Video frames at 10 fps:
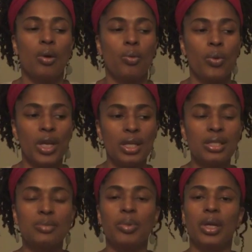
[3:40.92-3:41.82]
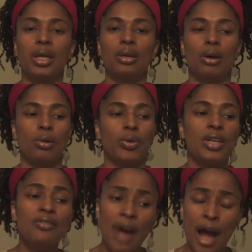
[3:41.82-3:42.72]
we spin, or
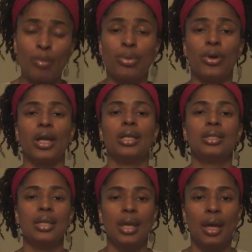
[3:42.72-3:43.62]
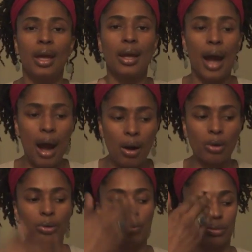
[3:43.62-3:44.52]
we vibrate at our
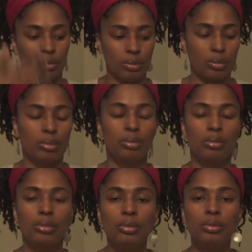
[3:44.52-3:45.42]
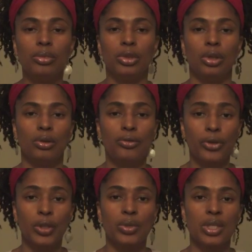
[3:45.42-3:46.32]
own, you know,
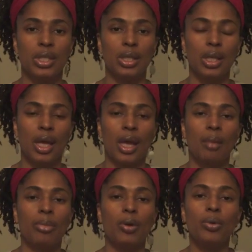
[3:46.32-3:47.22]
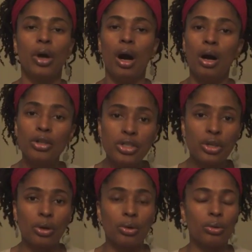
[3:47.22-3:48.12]
frequency, but we're
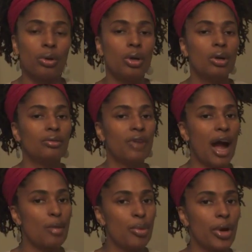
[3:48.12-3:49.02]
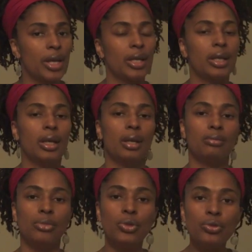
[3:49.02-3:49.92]
also vibrating
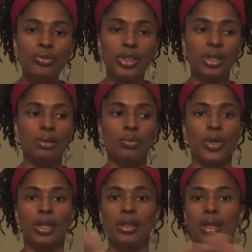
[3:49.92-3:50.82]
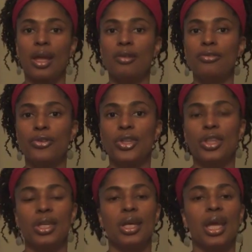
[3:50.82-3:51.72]
and moving with
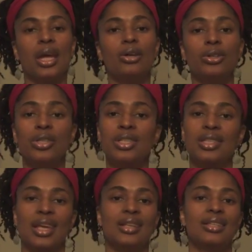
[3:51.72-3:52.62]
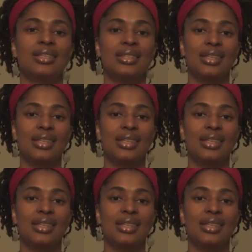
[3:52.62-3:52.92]
everything else that's